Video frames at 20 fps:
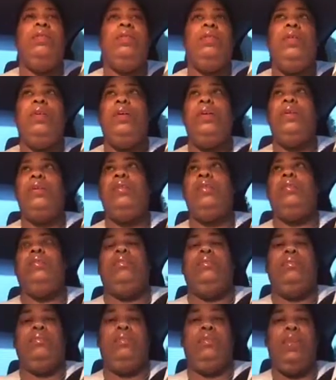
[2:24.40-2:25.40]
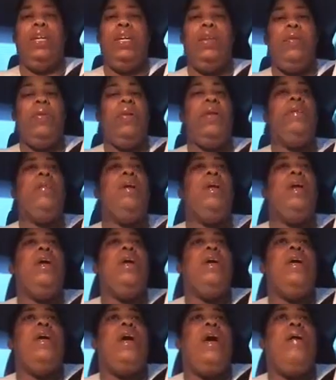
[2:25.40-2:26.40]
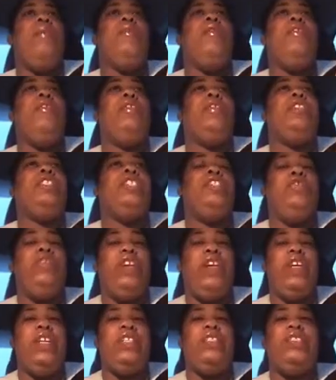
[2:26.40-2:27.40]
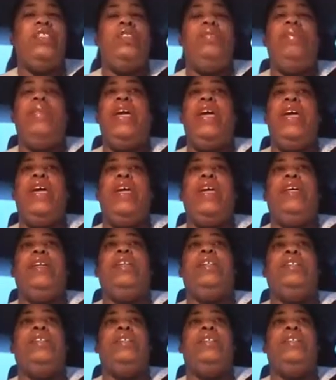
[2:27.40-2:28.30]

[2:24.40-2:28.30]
Uh, it'll work. I'm going straight to bed.